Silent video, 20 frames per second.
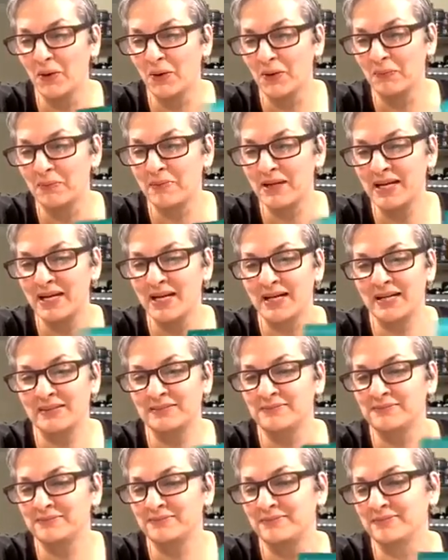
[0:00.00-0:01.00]

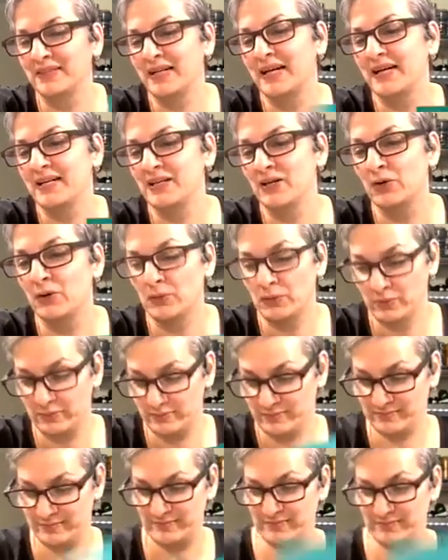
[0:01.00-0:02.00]
Mia, I know.
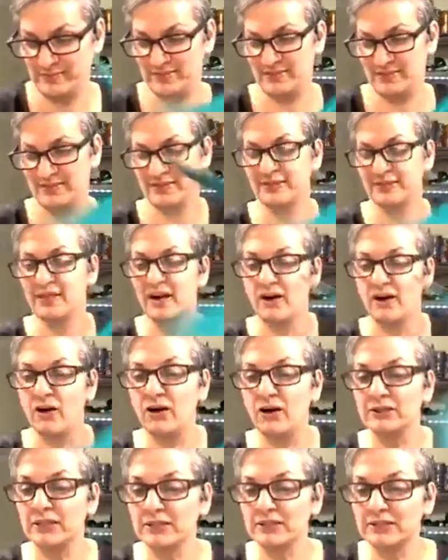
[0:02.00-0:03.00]

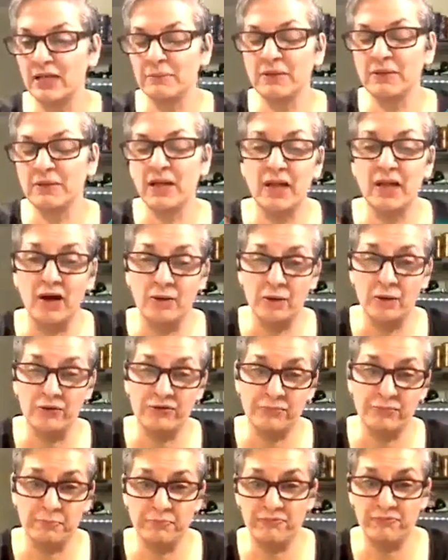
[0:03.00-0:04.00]
All the time that our
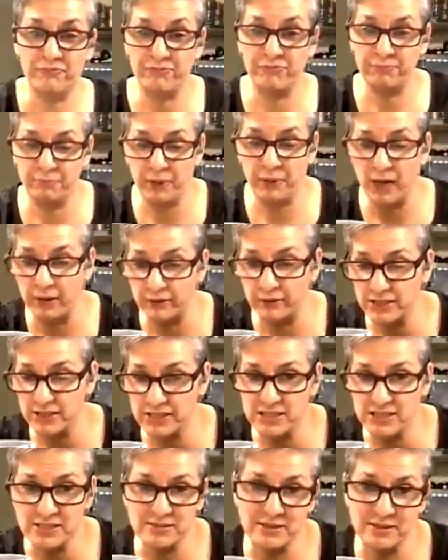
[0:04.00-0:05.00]

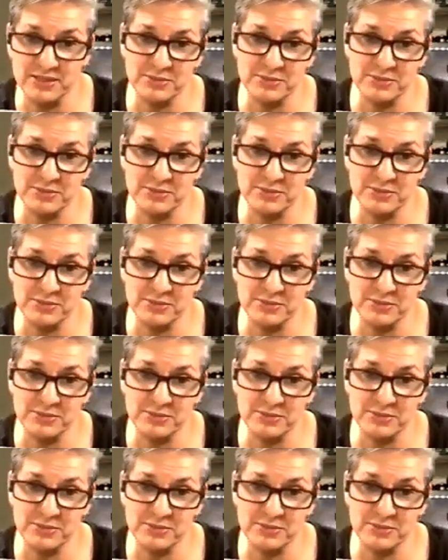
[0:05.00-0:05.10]
parents